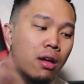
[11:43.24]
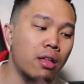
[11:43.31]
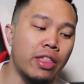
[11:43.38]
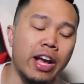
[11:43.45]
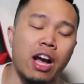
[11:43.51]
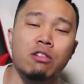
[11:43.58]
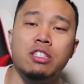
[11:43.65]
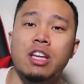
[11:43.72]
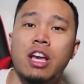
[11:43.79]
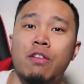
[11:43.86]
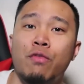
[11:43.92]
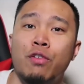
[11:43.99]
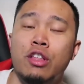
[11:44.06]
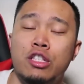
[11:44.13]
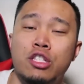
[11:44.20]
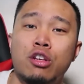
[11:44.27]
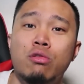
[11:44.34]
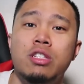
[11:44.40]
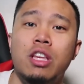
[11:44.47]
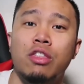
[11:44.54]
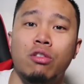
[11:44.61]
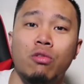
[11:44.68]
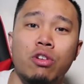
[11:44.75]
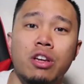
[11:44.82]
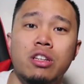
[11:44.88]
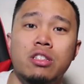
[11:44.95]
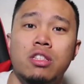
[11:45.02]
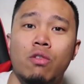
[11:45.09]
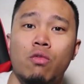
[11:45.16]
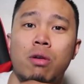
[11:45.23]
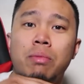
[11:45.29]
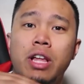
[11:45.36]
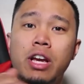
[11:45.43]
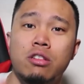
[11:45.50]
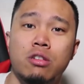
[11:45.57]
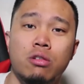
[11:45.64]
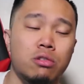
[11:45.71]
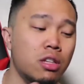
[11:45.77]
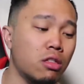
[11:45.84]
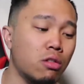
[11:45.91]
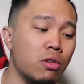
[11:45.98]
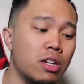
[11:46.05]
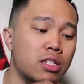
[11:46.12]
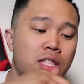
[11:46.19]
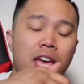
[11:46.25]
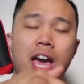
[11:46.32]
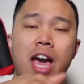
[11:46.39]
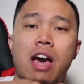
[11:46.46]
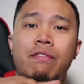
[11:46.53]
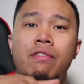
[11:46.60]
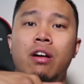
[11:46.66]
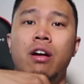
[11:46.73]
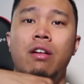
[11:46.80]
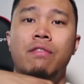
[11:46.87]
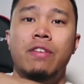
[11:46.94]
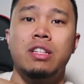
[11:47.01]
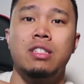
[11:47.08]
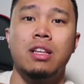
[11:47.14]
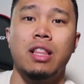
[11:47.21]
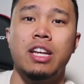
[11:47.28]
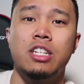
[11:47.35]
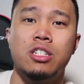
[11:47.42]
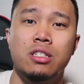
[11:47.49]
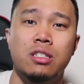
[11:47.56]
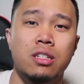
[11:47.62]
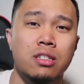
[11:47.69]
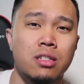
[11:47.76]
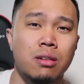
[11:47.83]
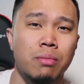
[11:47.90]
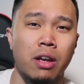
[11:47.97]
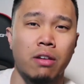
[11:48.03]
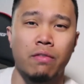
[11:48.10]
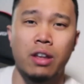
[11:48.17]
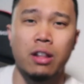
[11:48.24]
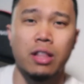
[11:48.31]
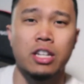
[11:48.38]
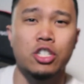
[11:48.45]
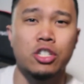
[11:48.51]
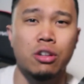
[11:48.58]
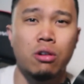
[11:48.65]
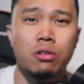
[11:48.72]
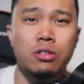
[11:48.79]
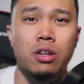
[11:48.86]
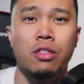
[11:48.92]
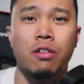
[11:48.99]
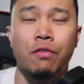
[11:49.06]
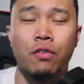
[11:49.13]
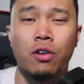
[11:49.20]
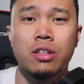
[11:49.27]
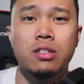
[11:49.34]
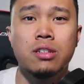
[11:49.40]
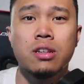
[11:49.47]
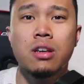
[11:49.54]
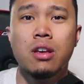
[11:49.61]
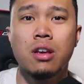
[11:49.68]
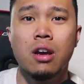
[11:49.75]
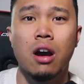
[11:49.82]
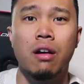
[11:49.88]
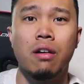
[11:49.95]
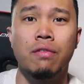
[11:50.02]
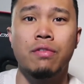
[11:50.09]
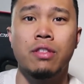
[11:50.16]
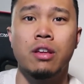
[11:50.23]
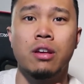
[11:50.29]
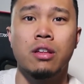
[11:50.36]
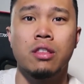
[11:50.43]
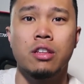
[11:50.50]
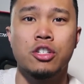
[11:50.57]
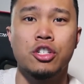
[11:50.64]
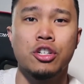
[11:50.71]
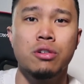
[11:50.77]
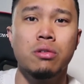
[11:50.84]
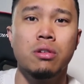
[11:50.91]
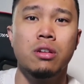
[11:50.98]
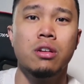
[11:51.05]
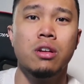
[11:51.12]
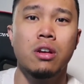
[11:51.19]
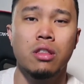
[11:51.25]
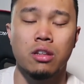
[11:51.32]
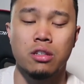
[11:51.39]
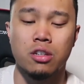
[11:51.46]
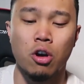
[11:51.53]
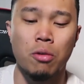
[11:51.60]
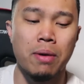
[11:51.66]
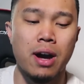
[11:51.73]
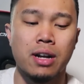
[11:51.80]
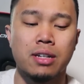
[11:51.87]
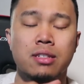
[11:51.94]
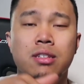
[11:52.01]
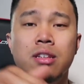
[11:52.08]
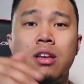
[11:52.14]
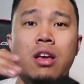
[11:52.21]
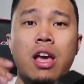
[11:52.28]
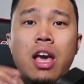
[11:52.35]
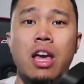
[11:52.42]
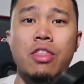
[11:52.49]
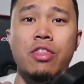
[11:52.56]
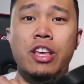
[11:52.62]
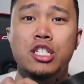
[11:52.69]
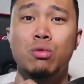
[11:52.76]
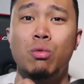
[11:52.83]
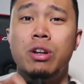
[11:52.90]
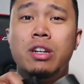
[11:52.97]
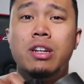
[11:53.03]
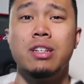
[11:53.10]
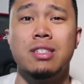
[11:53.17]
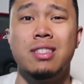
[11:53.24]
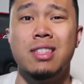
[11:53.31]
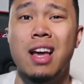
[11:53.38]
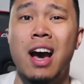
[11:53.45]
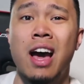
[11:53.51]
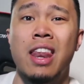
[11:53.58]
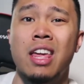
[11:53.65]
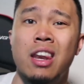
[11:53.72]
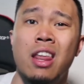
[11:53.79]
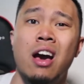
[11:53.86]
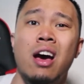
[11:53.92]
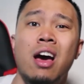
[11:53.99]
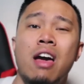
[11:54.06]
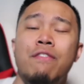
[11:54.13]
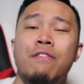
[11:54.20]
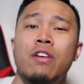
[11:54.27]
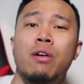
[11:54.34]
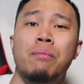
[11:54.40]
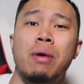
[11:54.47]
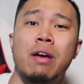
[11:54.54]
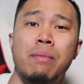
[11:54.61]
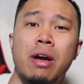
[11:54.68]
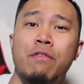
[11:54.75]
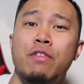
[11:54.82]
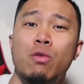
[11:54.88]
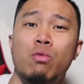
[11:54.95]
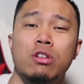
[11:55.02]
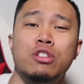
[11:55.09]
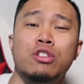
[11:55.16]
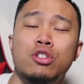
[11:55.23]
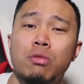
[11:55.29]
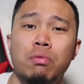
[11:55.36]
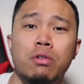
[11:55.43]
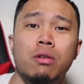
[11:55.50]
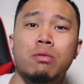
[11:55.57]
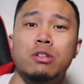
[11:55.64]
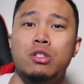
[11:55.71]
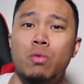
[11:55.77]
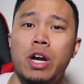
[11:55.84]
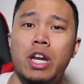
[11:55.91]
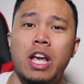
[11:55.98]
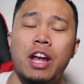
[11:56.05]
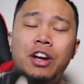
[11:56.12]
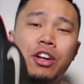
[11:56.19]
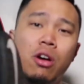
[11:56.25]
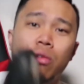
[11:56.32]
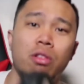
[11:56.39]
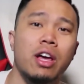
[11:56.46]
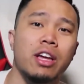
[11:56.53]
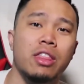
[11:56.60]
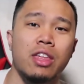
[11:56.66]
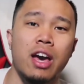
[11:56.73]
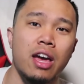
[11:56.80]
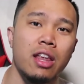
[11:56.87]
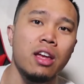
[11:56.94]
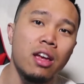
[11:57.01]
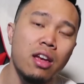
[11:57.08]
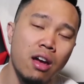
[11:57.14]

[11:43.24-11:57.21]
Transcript: like I was saying, for the 2s and 3s, the Romaleo 2s and 3s, they have a ventilation system, like ventilation holes on the front of the shoe, the toe box, and this one does not. And I felt my feet were super duper sweaty. I don't like that.